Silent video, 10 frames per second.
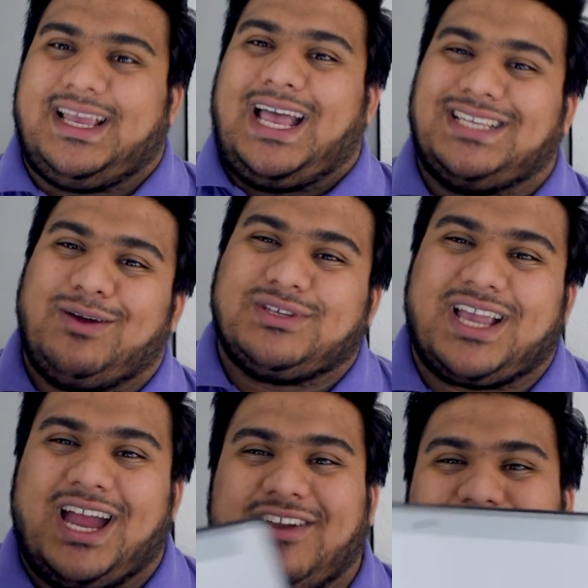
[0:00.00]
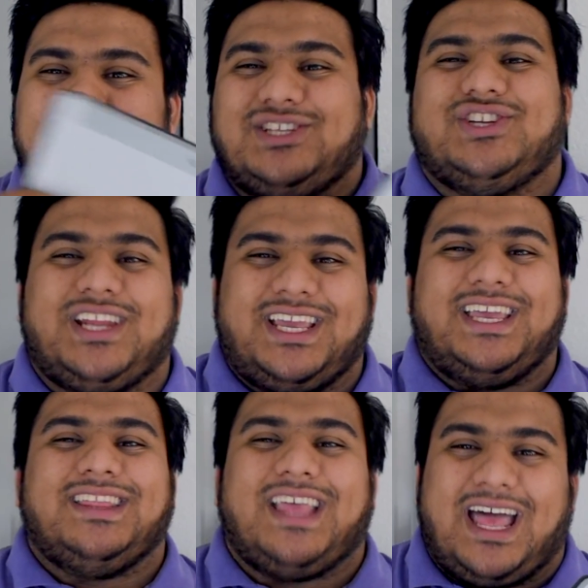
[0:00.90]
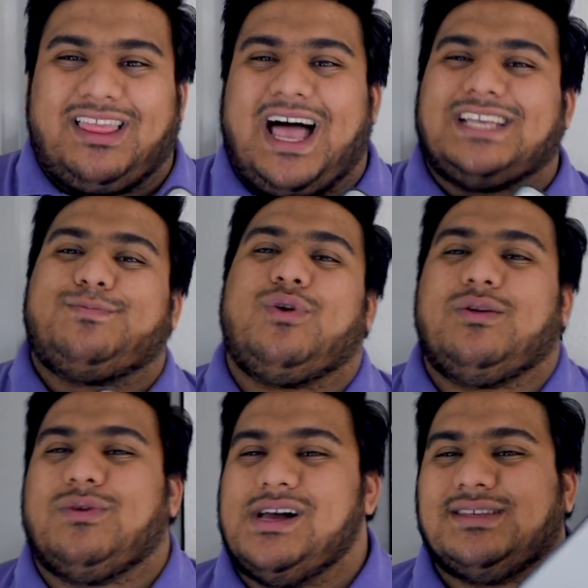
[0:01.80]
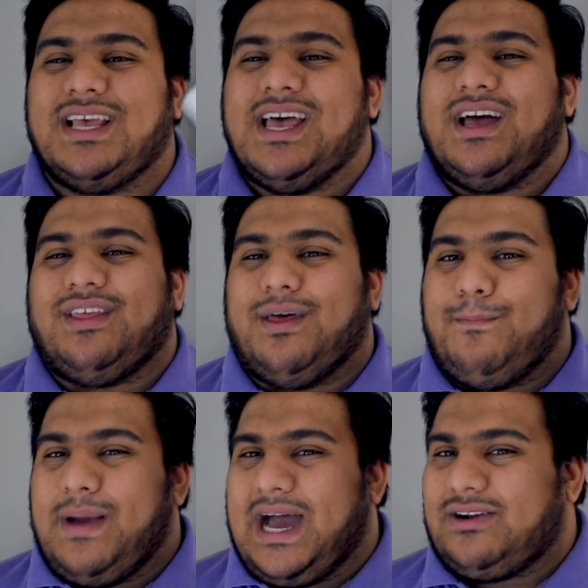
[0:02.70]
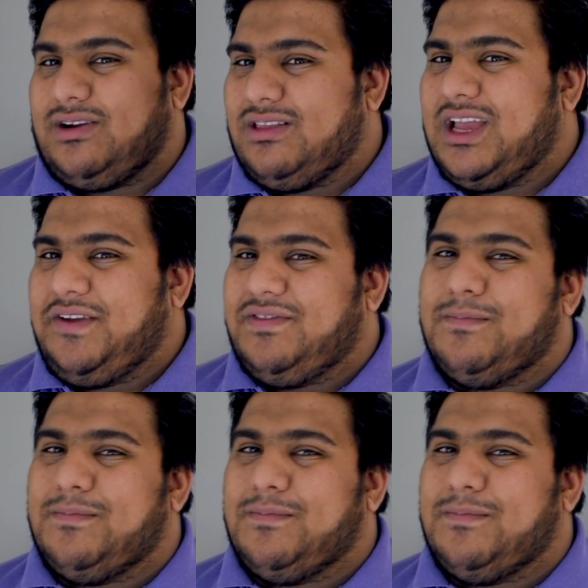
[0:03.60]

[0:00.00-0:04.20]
as I was kind of mentioning in that last point, was the battery life.